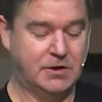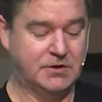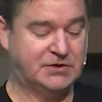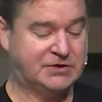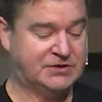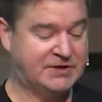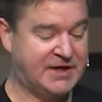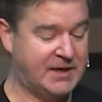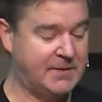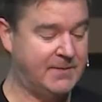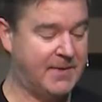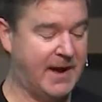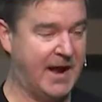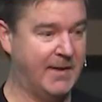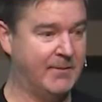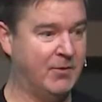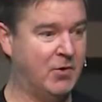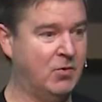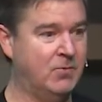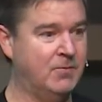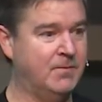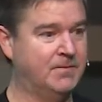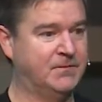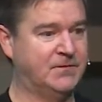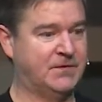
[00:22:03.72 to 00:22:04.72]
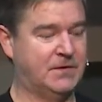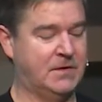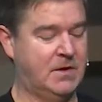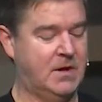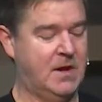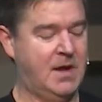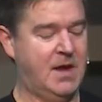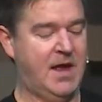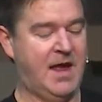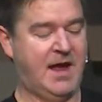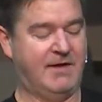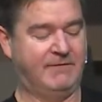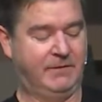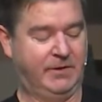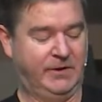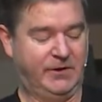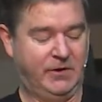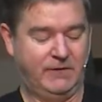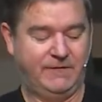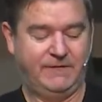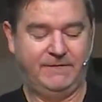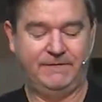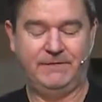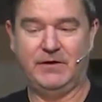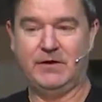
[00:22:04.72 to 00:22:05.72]
study Bible have little
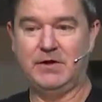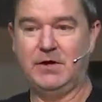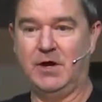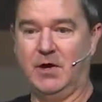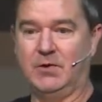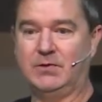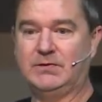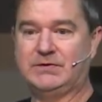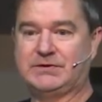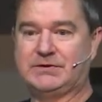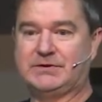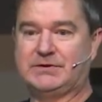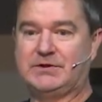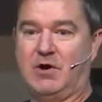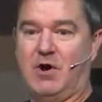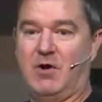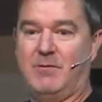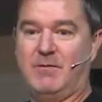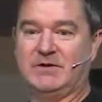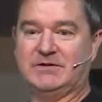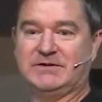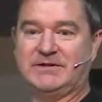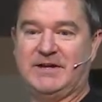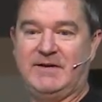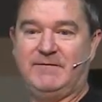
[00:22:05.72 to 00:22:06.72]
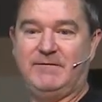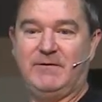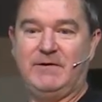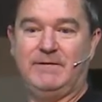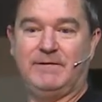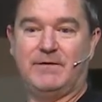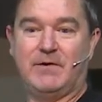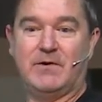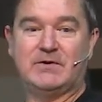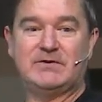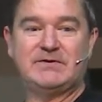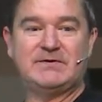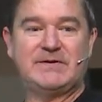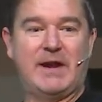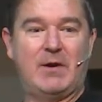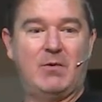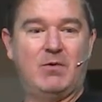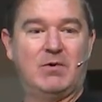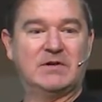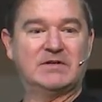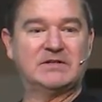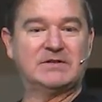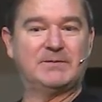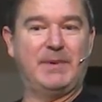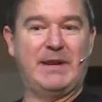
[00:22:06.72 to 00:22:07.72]
footnotes to almost every verse that will
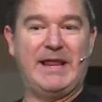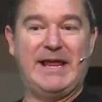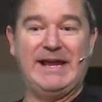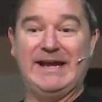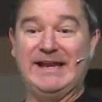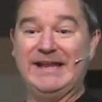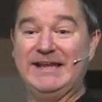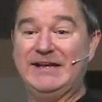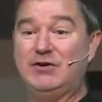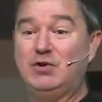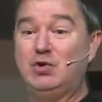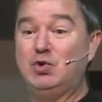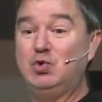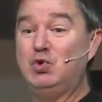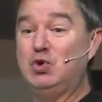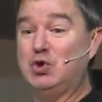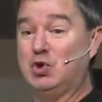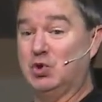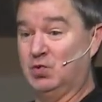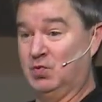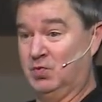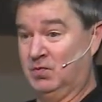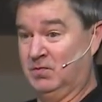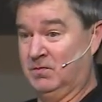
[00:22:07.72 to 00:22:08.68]
explain it to you.